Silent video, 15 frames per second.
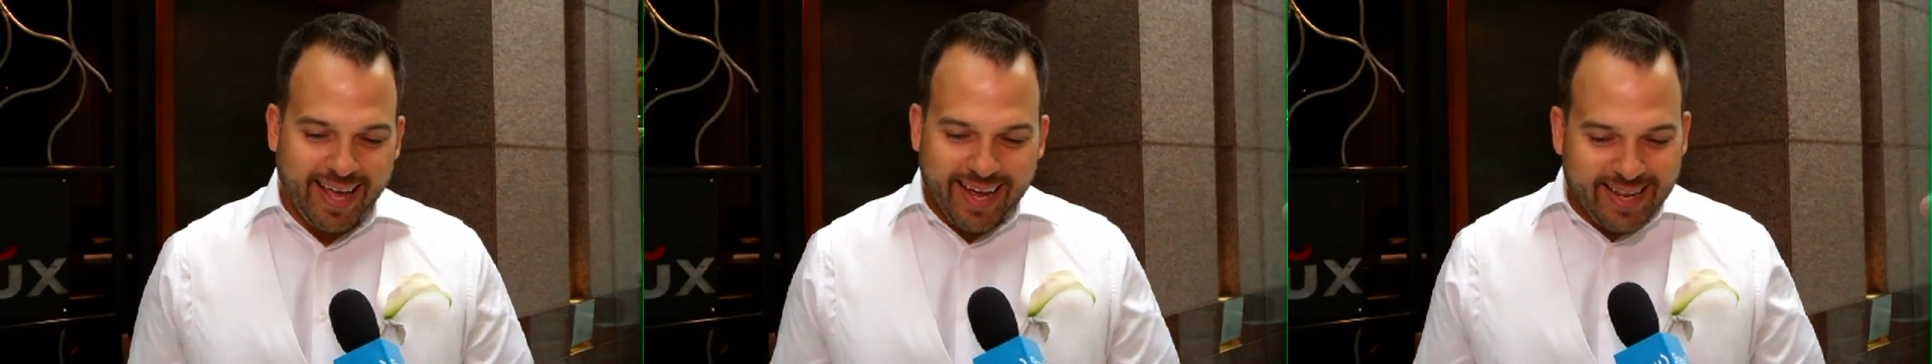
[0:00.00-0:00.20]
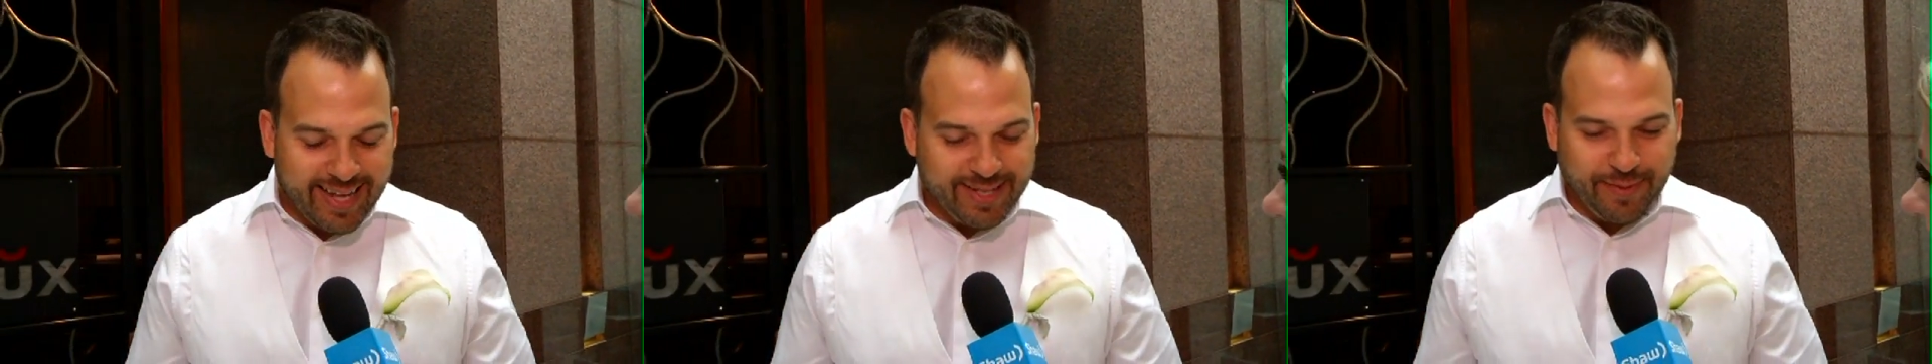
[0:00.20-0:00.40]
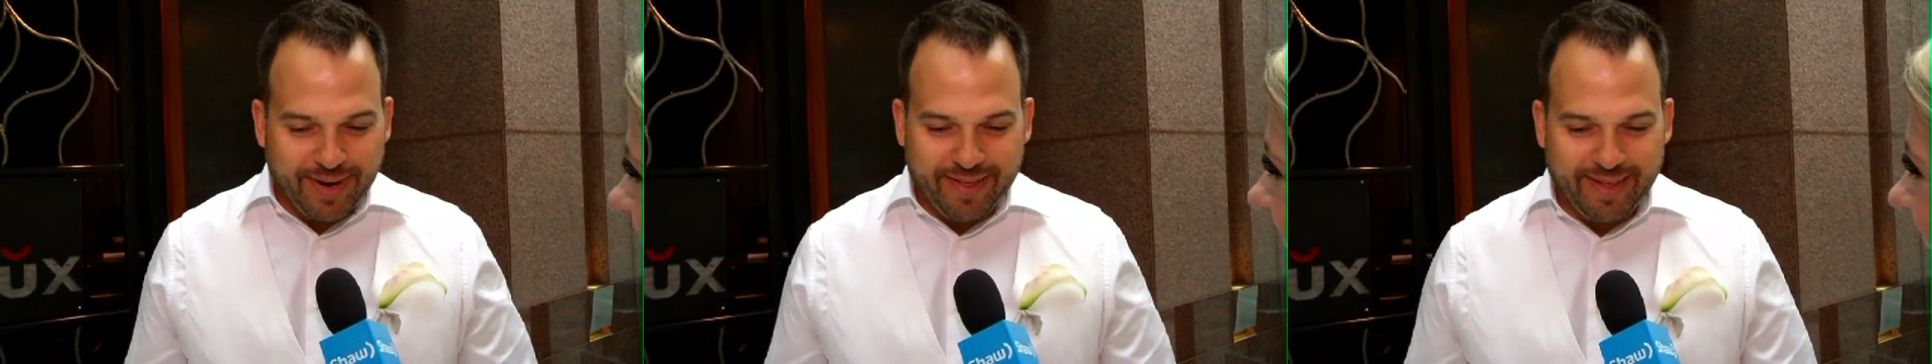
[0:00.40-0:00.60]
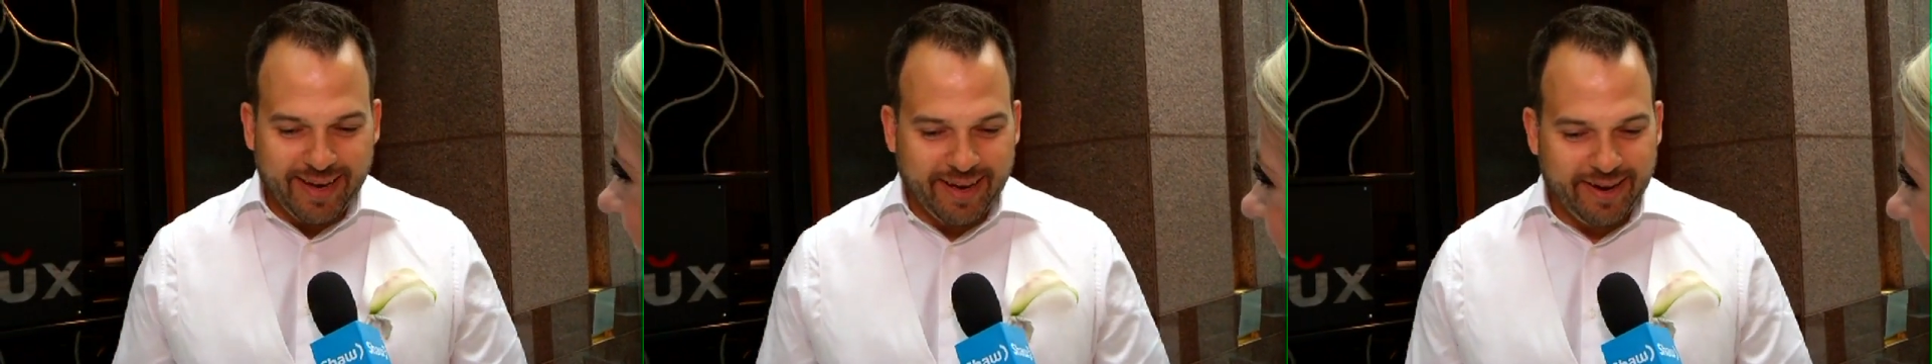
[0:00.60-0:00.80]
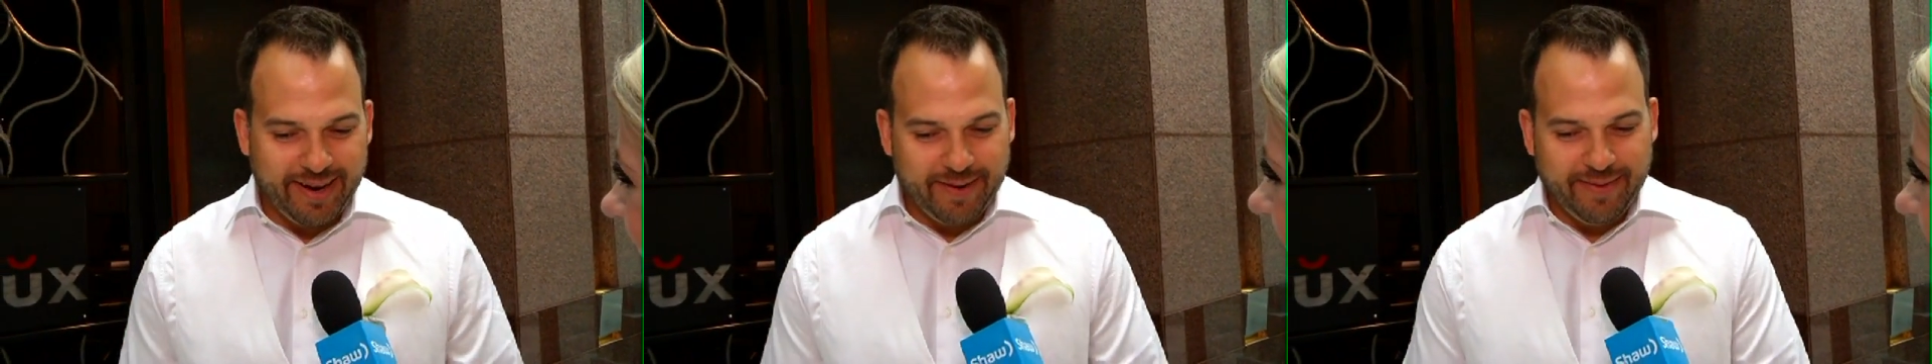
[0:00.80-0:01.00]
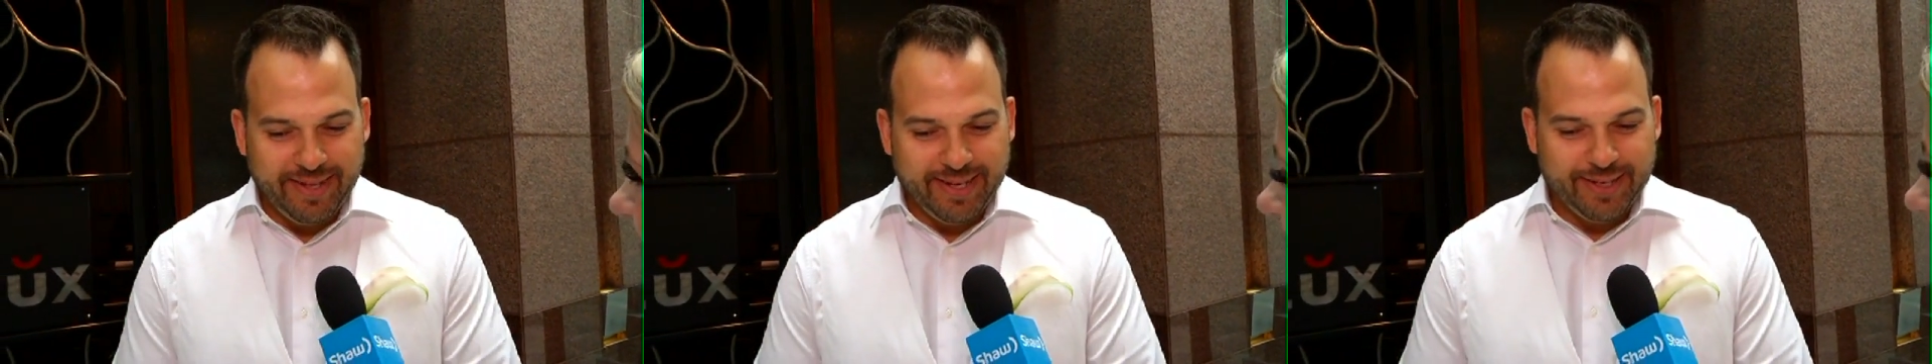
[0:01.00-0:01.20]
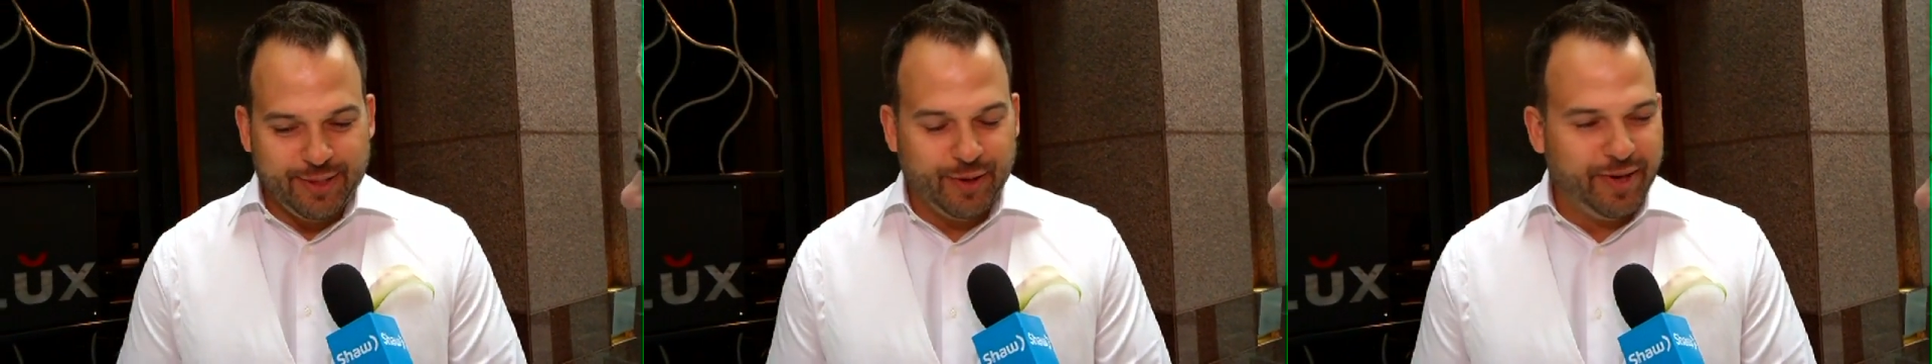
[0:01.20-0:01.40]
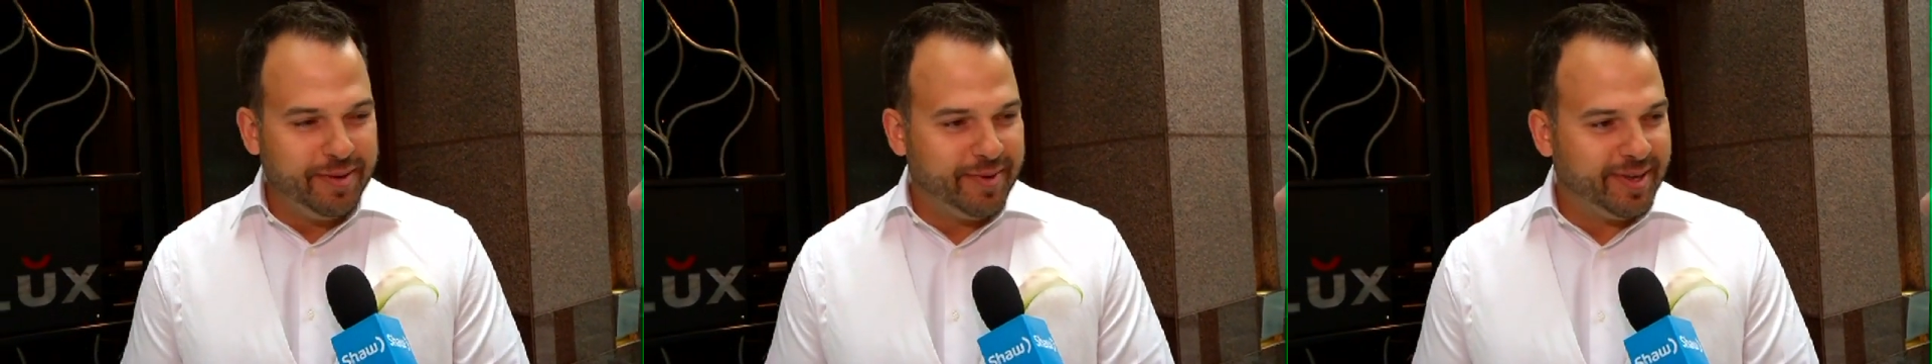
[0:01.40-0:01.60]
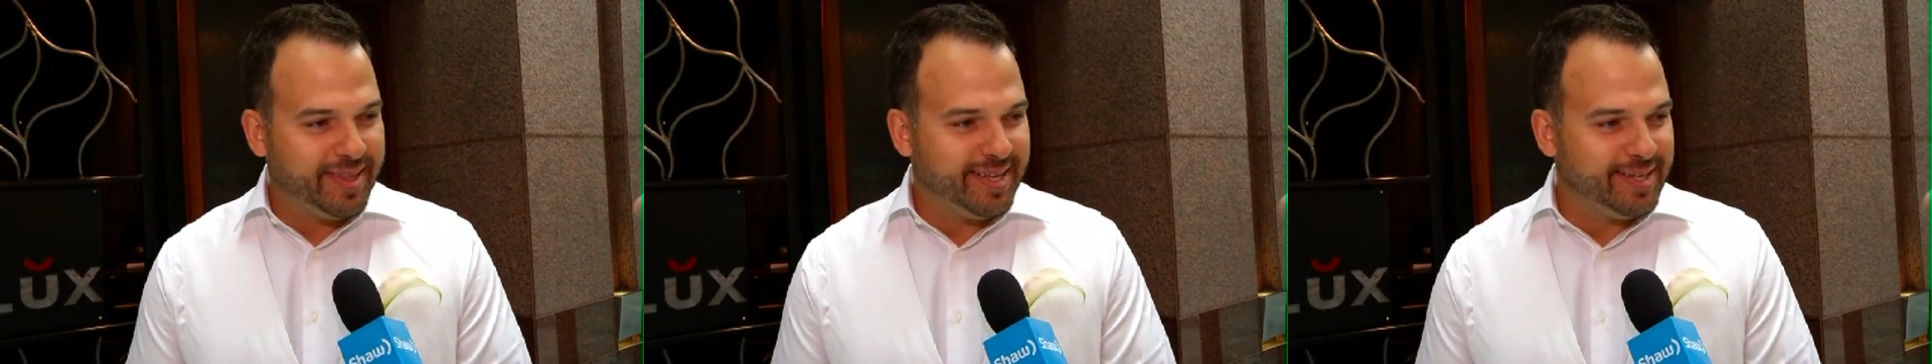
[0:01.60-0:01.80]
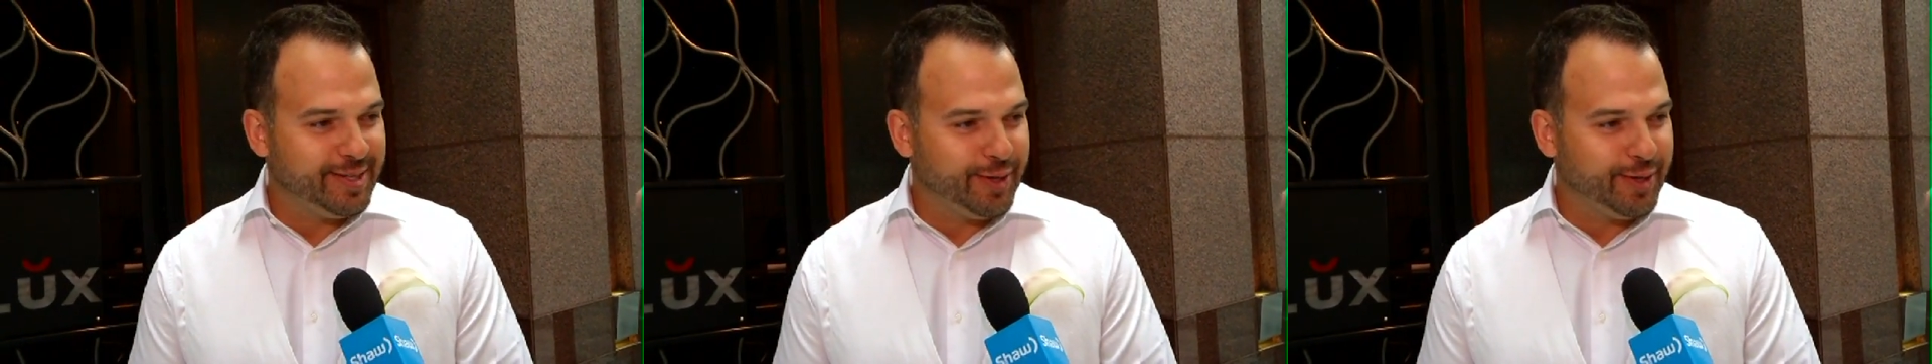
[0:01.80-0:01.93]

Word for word: again, that's what I think I, I really enjoy about this.